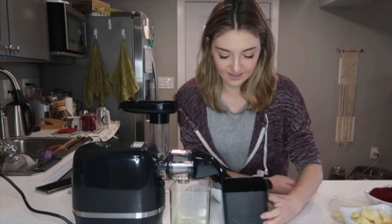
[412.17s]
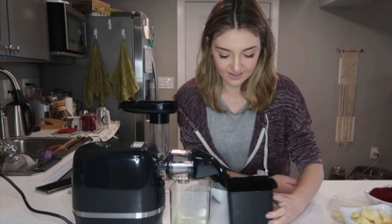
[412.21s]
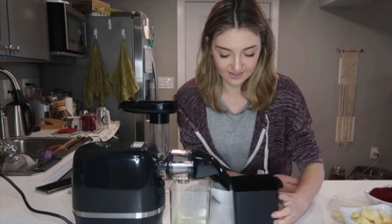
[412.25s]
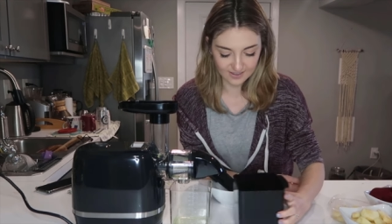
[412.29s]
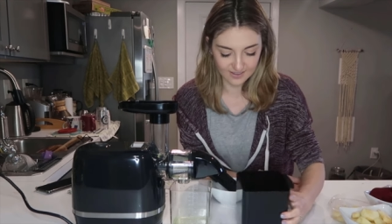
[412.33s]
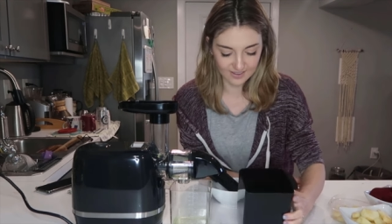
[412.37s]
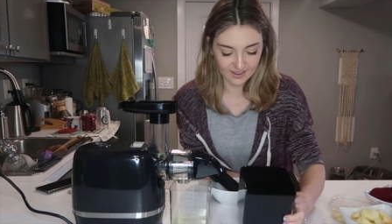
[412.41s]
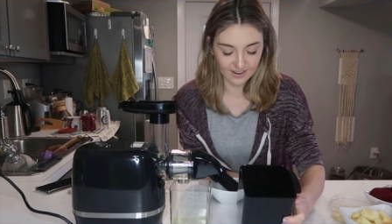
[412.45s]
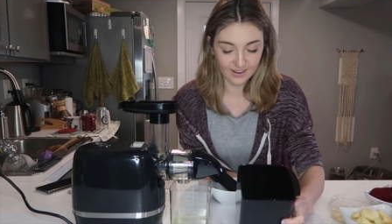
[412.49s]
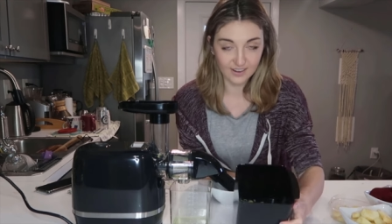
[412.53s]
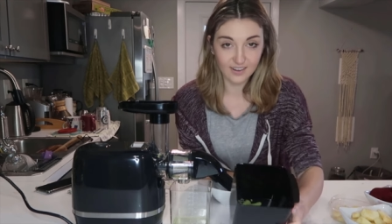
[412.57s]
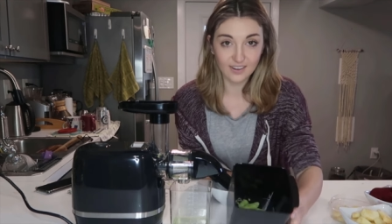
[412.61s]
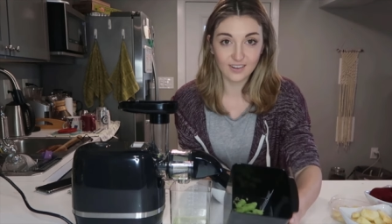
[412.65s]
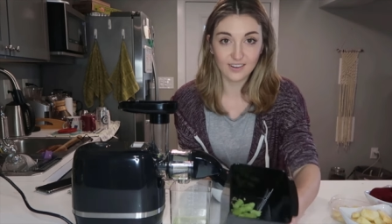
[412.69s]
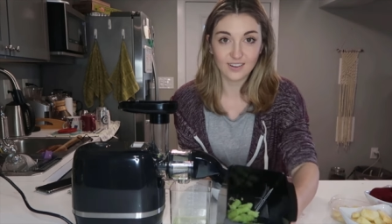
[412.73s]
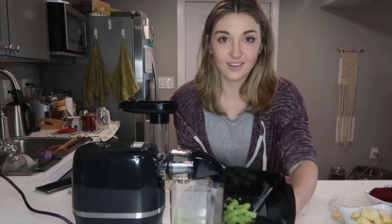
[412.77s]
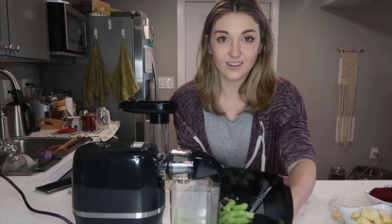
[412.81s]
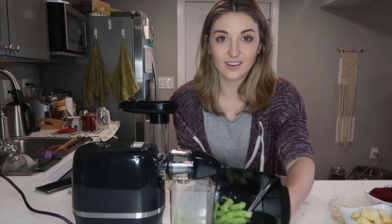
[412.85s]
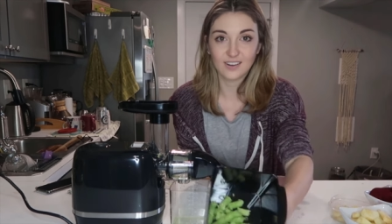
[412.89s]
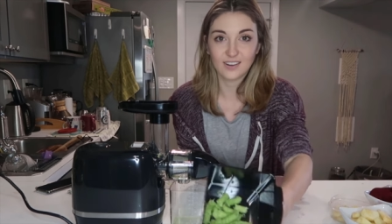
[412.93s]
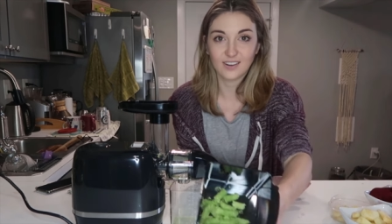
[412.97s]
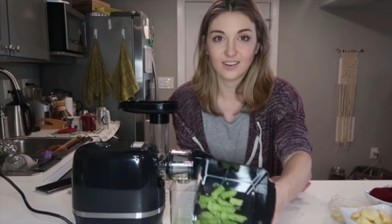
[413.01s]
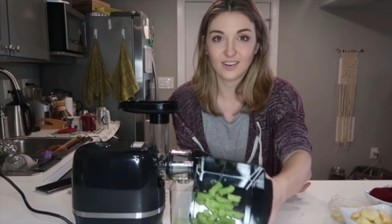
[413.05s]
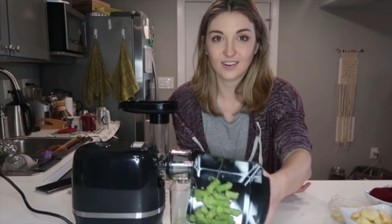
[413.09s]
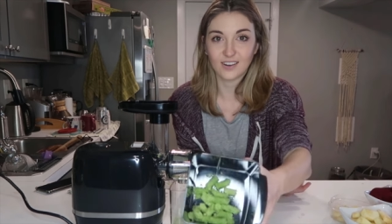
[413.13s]
There
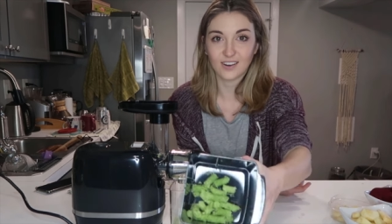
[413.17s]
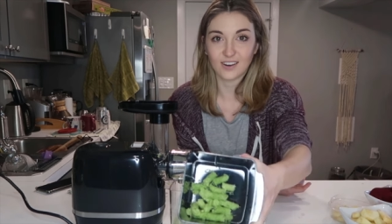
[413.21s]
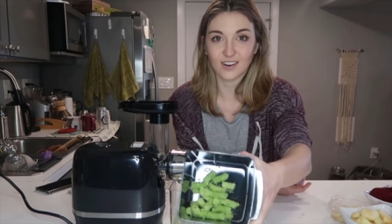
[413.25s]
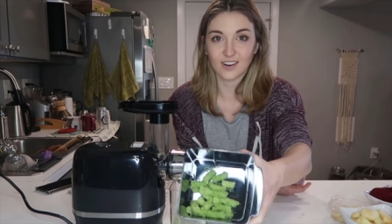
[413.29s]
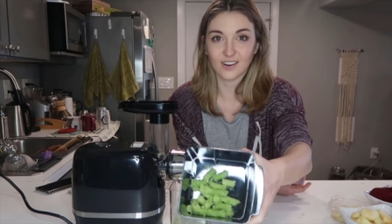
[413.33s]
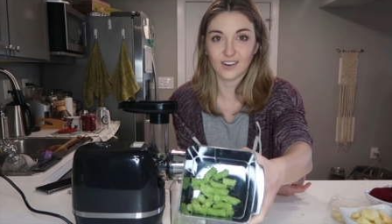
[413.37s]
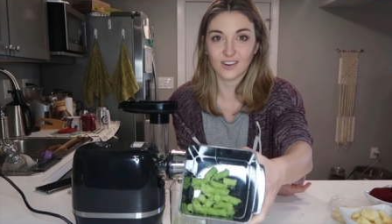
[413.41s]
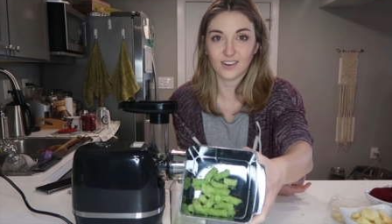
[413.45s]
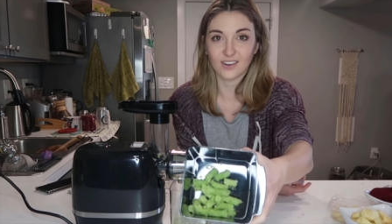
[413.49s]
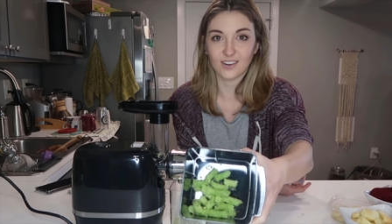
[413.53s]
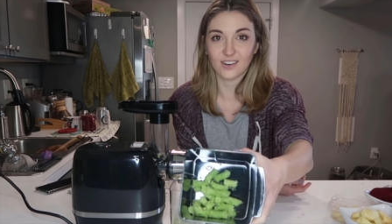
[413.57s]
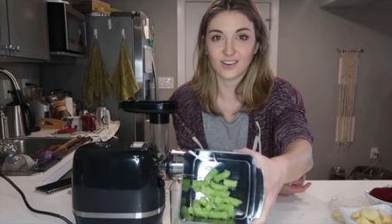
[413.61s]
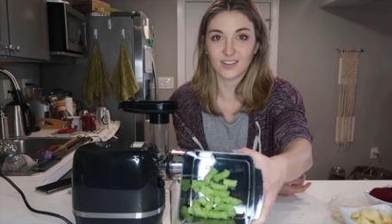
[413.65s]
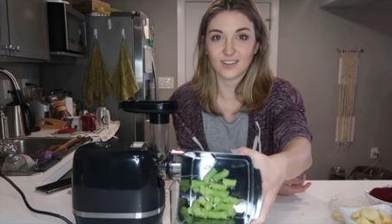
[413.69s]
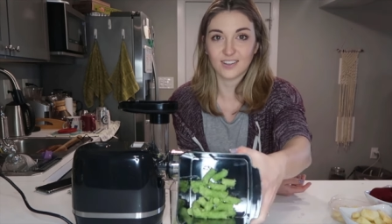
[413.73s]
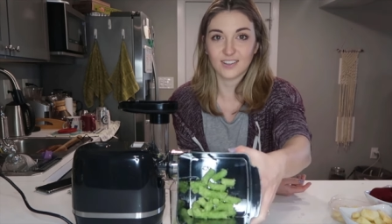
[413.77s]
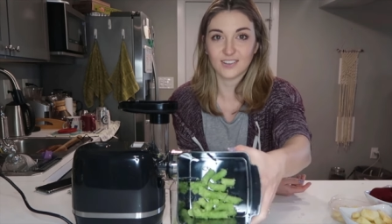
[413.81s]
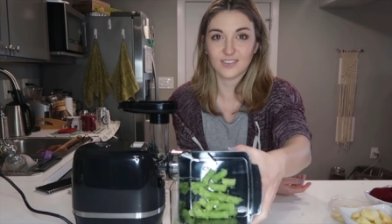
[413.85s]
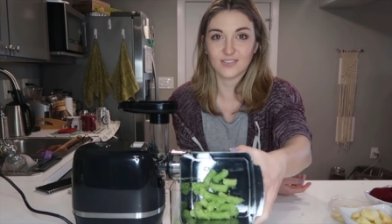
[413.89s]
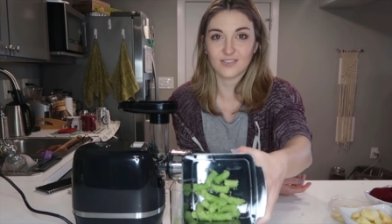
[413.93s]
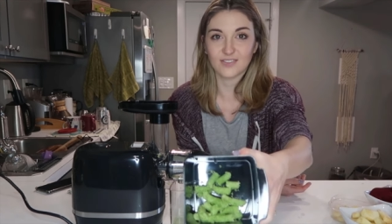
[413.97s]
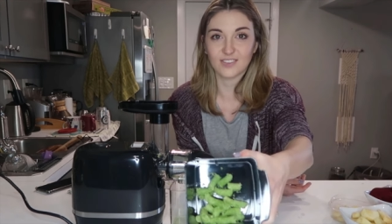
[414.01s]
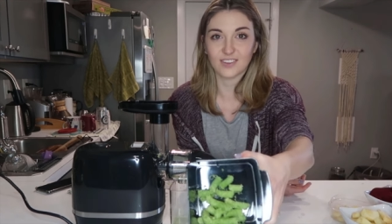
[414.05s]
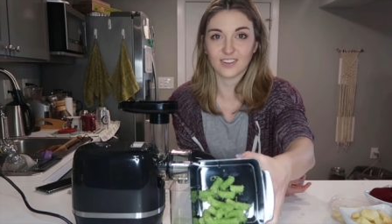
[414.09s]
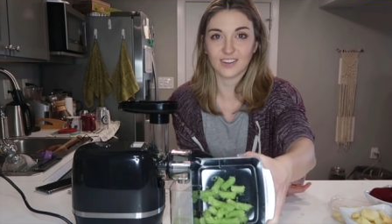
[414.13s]
are all of